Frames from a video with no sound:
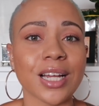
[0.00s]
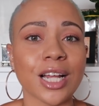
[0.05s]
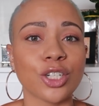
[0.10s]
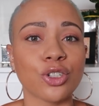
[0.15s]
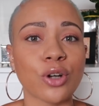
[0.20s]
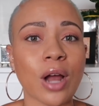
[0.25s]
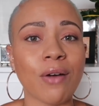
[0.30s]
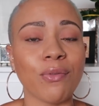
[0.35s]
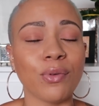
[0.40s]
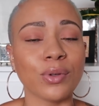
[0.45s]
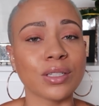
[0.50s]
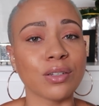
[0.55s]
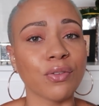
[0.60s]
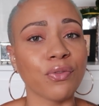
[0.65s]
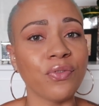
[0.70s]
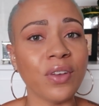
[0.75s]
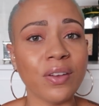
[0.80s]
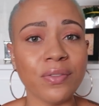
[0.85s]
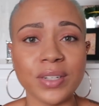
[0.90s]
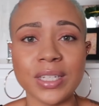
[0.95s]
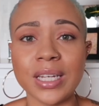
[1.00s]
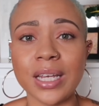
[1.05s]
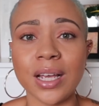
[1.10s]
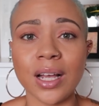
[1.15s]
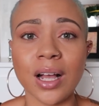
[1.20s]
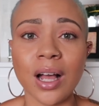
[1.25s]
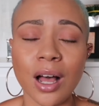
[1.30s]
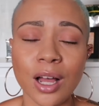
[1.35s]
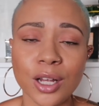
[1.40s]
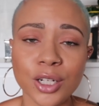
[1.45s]
I traveled to
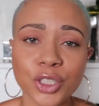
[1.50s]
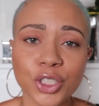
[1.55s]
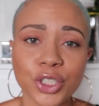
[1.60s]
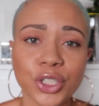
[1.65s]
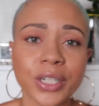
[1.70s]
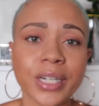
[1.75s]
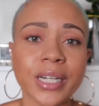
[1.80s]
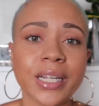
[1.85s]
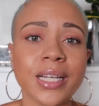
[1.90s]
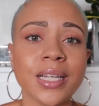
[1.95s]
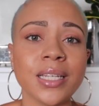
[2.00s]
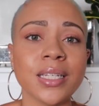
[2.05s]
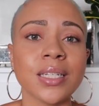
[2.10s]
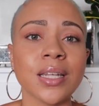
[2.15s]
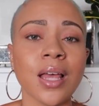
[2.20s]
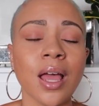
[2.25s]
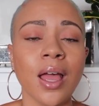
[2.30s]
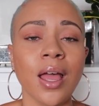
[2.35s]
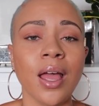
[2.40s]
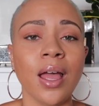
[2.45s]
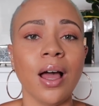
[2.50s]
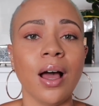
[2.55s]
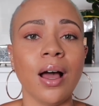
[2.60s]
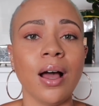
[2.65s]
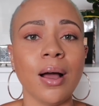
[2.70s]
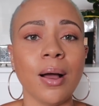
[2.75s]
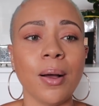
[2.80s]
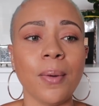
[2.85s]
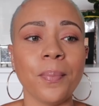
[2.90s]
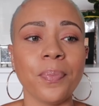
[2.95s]
15 countries
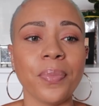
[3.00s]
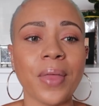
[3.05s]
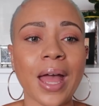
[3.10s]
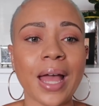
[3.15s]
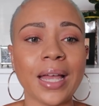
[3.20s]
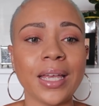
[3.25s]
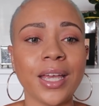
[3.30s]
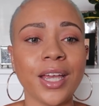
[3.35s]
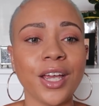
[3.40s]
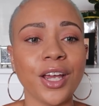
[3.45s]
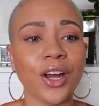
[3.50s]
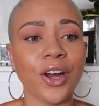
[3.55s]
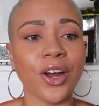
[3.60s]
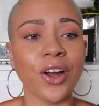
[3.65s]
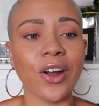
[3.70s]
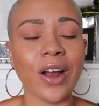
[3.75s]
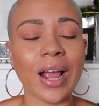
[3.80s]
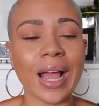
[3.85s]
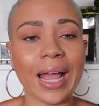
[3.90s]
that year.